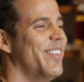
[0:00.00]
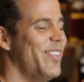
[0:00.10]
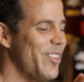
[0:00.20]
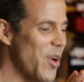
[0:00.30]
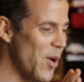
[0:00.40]

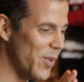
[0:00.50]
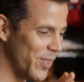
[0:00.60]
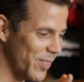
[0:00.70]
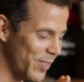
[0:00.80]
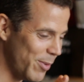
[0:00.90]

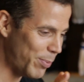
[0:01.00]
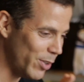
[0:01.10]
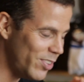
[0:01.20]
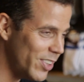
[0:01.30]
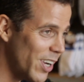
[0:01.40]
So we
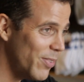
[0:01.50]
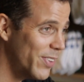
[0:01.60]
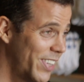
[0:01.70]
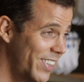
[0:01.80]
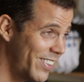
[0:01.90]
push it
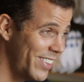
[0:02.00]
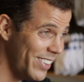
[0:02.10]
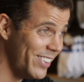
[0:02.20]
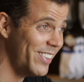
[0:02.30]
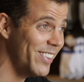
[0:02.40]
off to
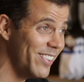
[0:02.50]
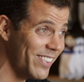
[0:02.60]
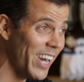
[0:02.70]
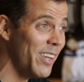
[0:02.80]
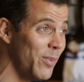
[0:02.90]
the
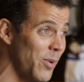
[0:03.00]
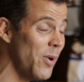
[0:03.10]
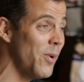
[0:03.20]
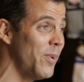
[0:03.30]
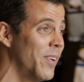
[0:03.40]
side of the
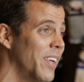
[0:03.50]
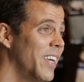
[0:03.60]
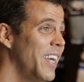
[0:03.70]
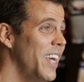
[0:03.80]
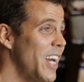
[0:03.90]
road.
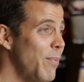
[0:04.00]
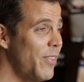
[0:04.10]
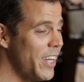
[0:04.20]
And I'm